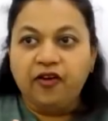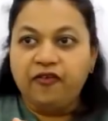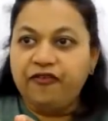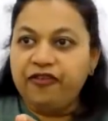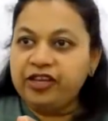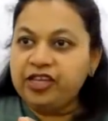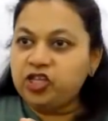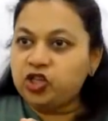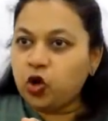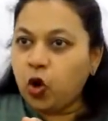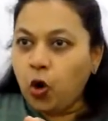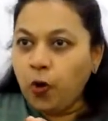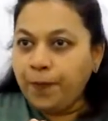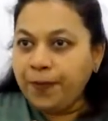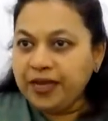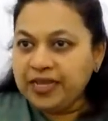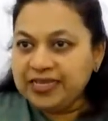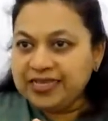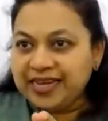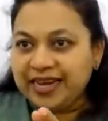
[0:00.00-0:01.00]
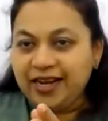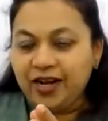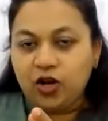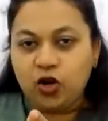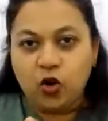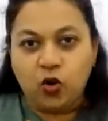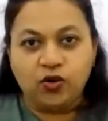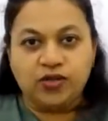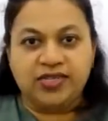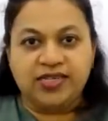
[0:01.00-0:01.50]
which opens and
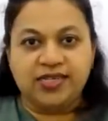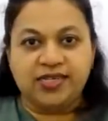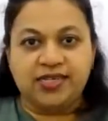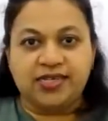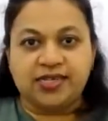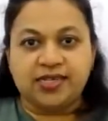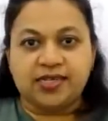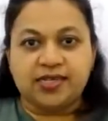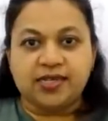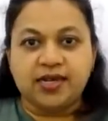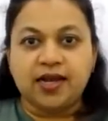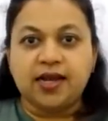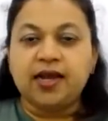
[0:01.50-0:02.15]
closes.